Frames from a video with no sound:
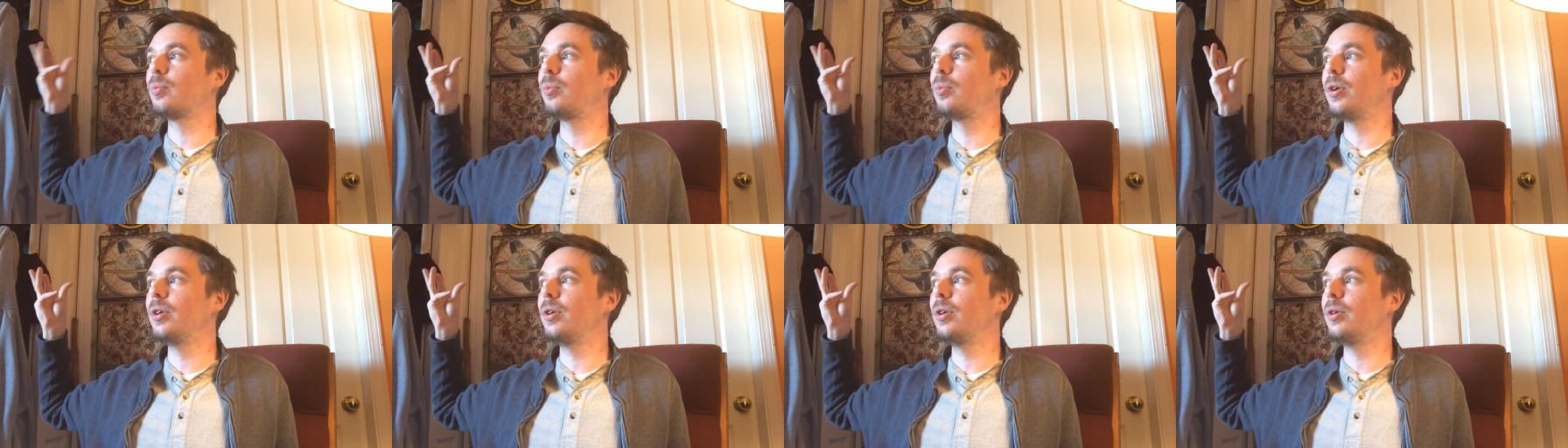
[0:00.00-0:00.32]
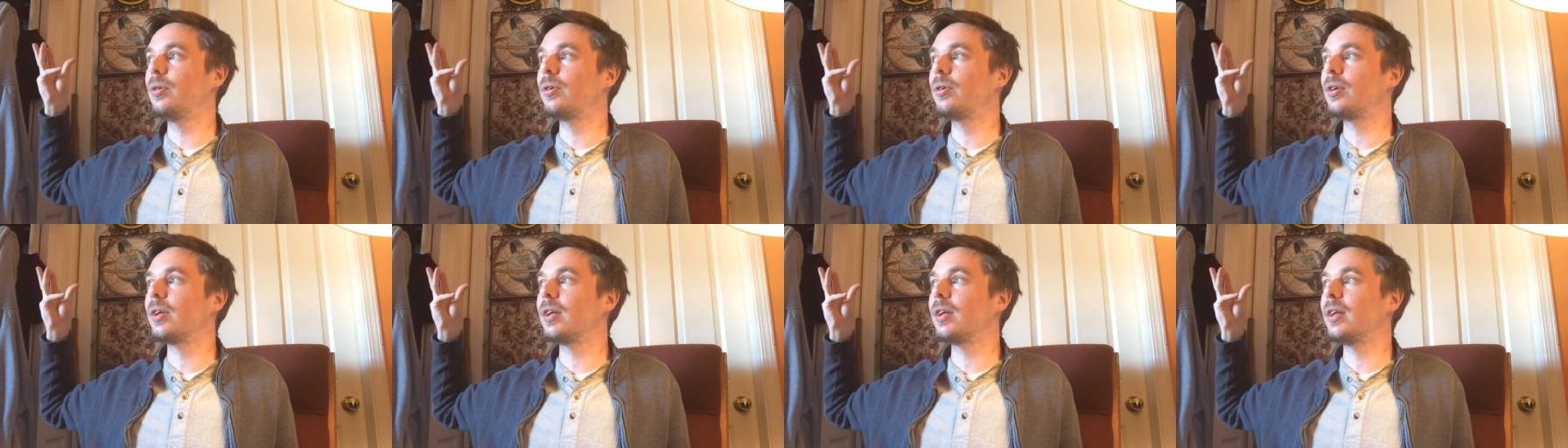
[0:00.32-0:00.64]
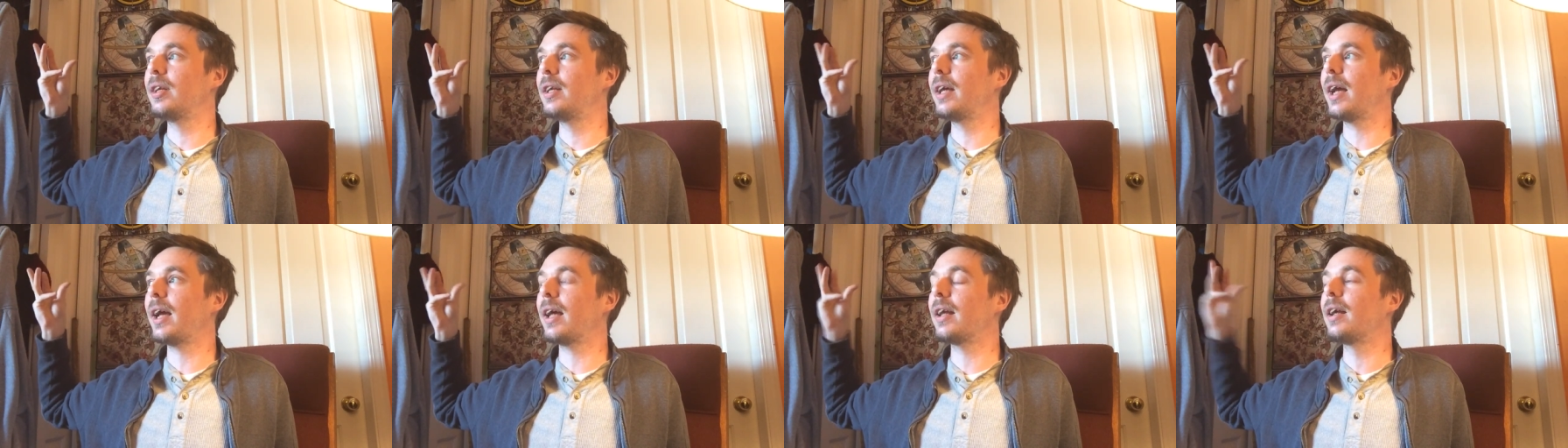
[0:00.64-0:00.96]
what you
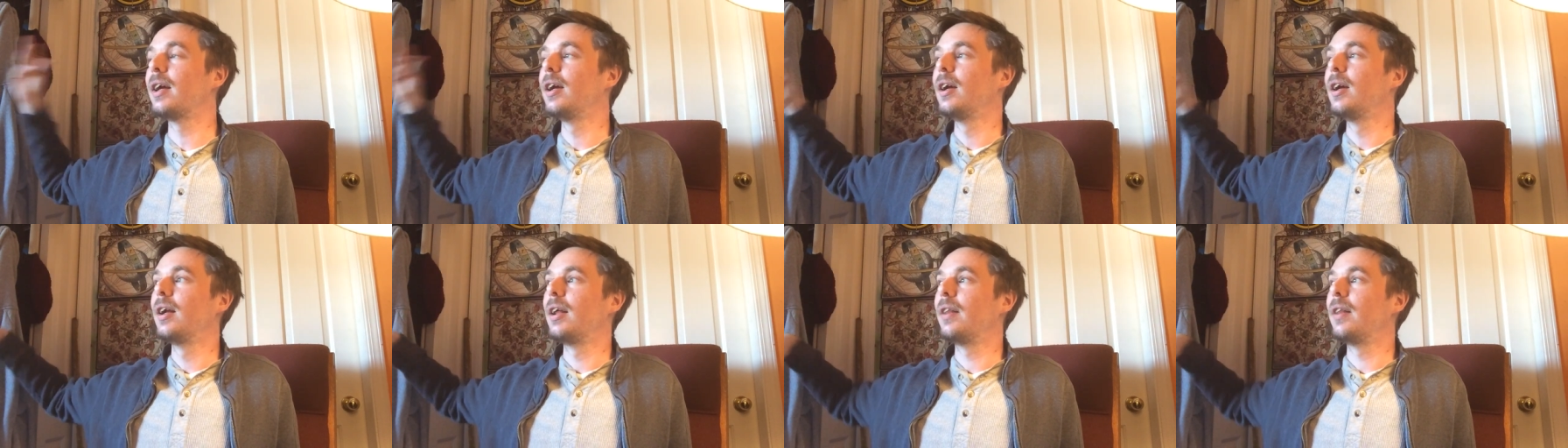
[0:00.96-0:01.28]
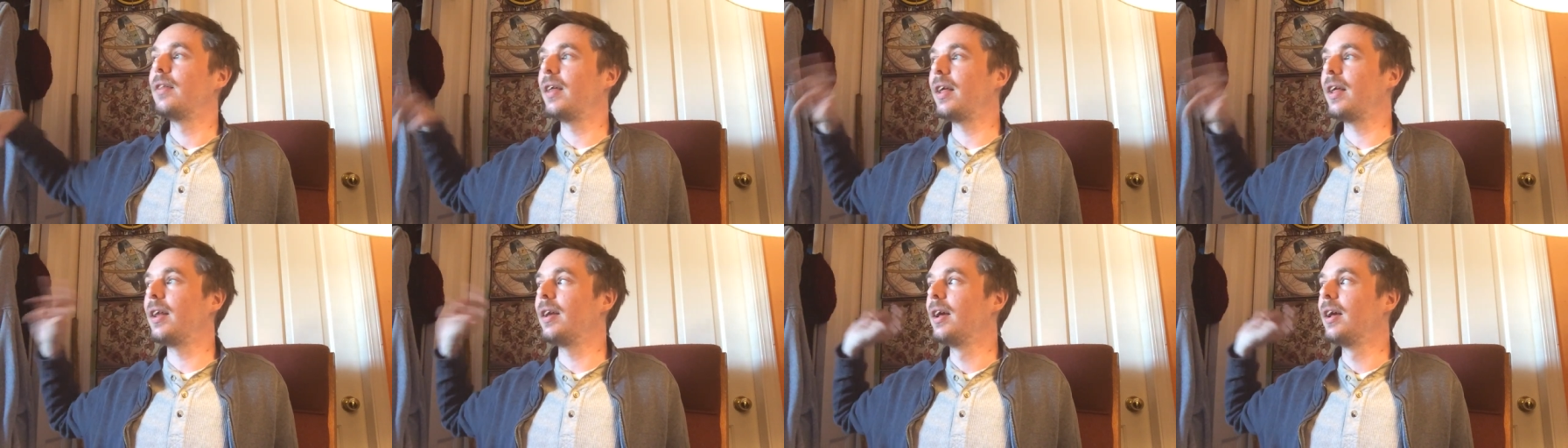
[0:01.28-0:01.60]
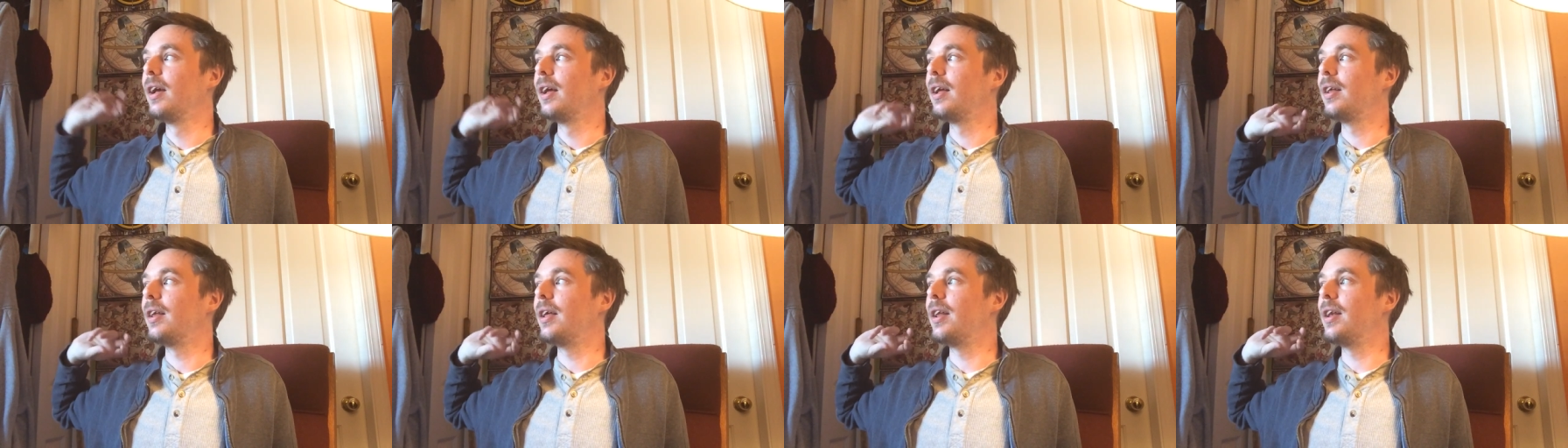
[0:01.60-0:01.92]
can get then
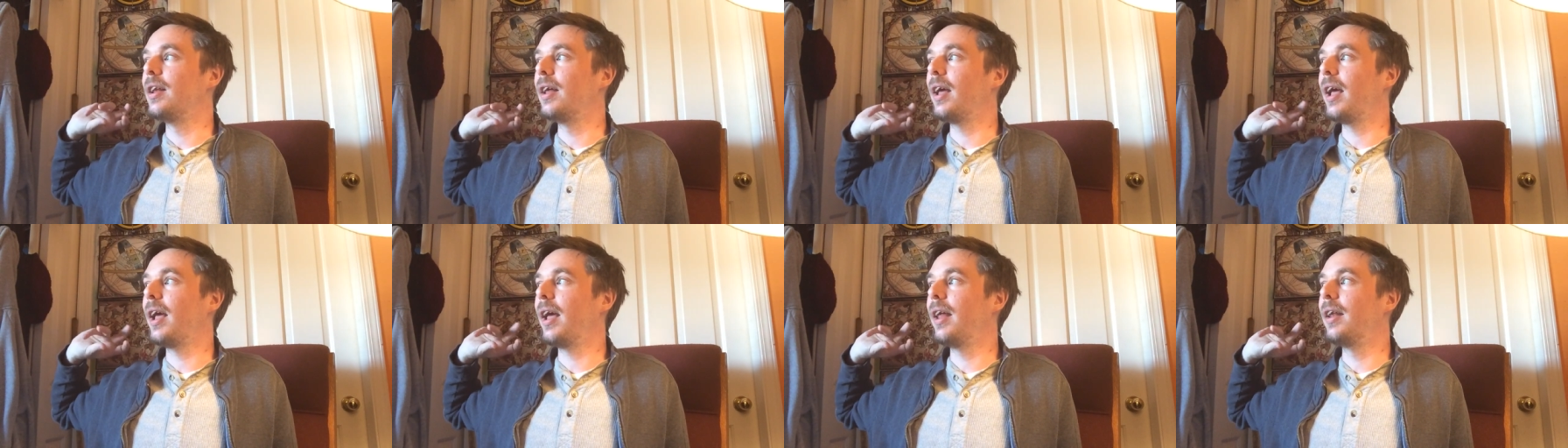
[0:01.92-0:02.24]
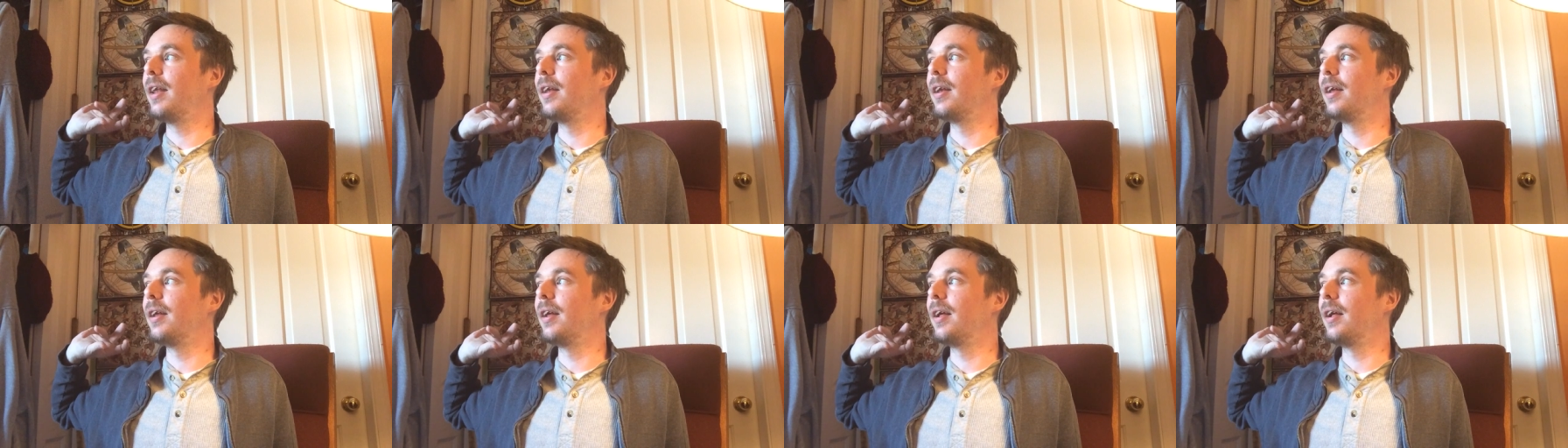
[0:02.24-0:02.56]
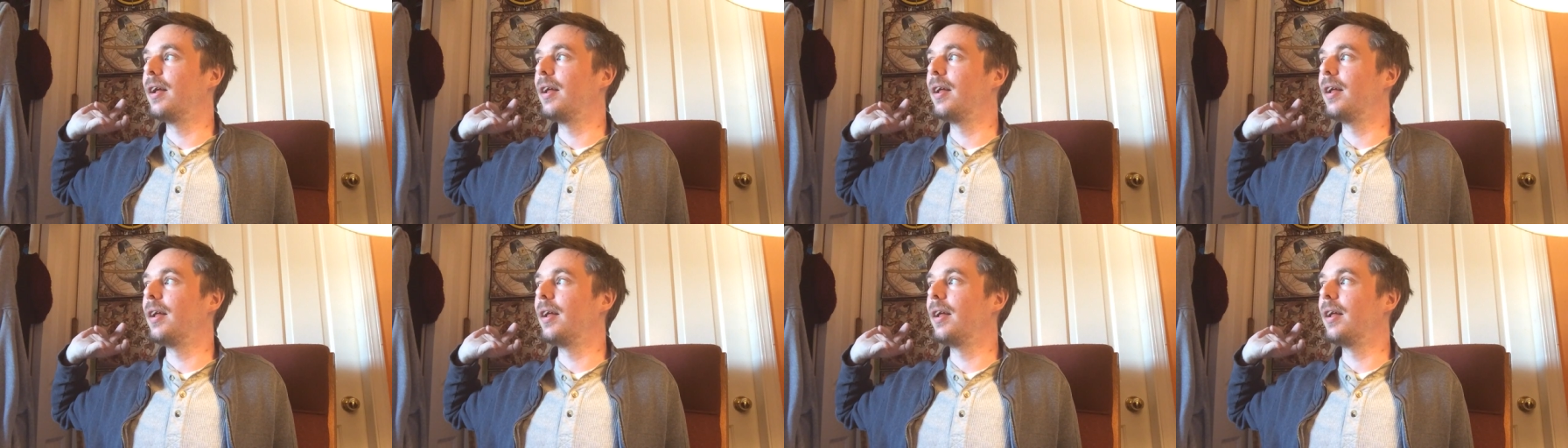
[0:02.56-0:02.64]
in and